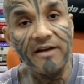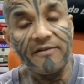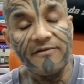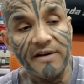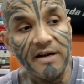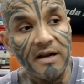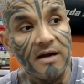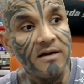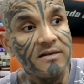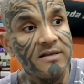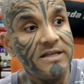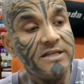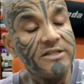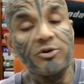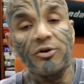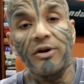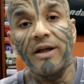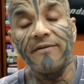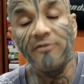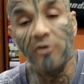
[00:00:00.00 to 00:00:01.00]
a Farang, he
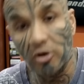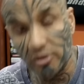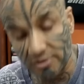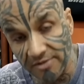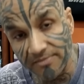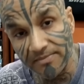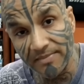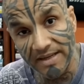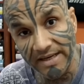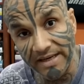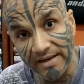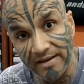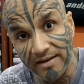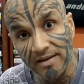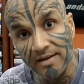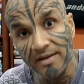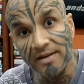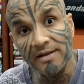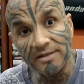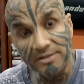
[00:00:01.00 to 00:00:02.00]
should have lots of money.
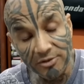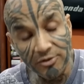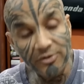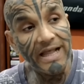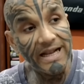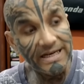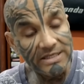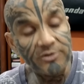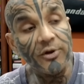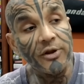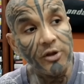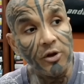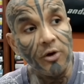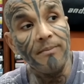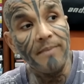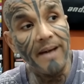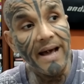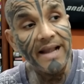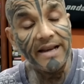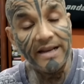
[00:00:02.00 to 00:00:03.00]
So that's why you're
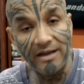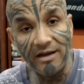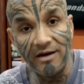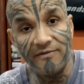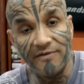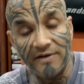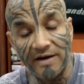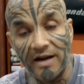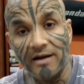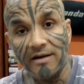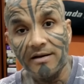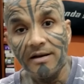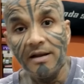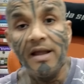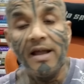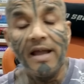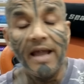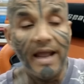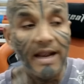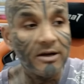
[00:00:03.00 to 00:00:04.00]
marrying a Farang.
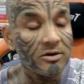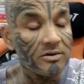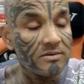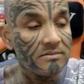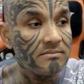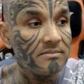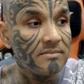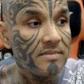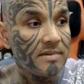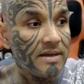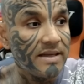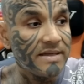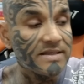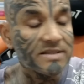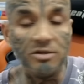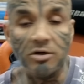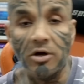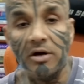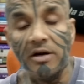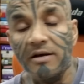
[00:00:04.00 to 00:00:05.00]
And
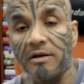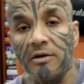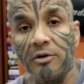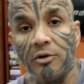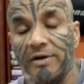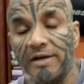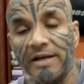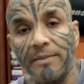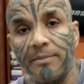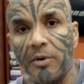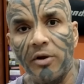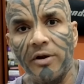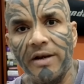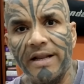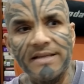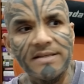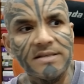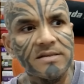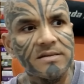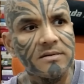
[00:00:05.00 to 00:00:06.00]
it's not a looked upon
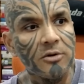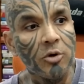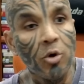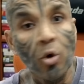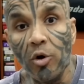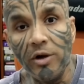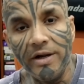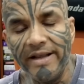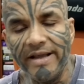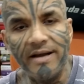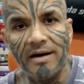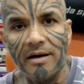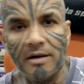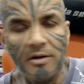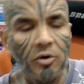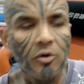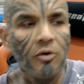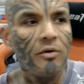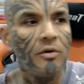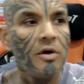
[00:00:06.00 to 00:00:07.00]
as gold digger.
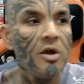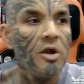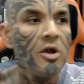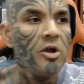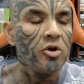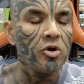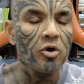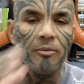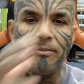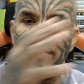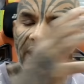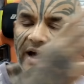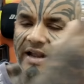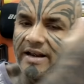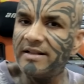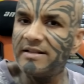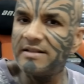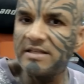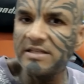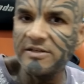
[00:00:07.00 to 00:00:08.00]
No, you're
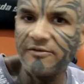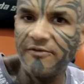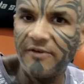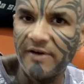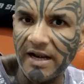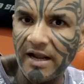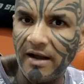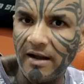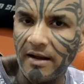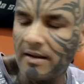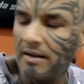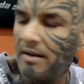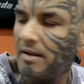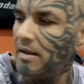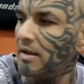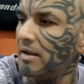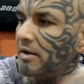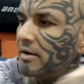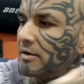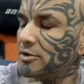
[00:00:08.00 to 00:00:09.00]
marrying this Farang
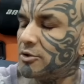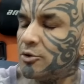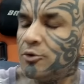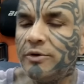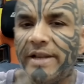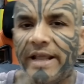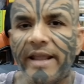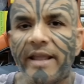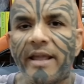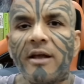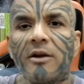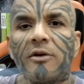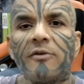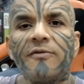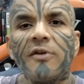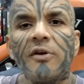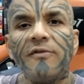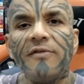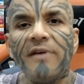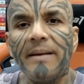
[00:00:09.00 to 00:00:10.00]
to take care
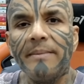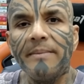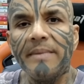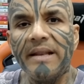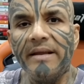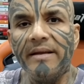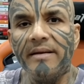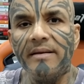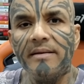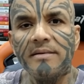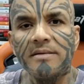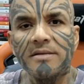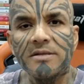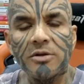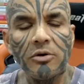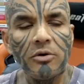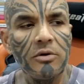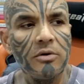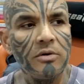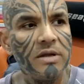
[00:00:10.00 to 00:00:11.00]
of your family.
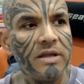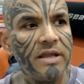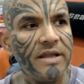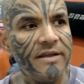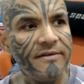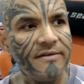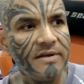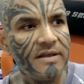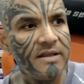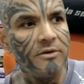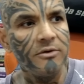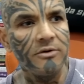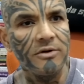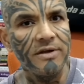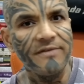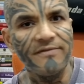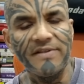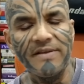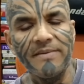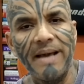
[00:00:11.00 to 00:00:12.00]
So, you know,
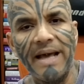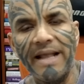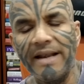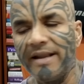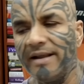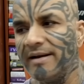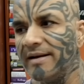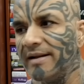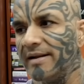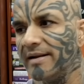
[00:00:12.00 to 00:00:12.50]
if they marry a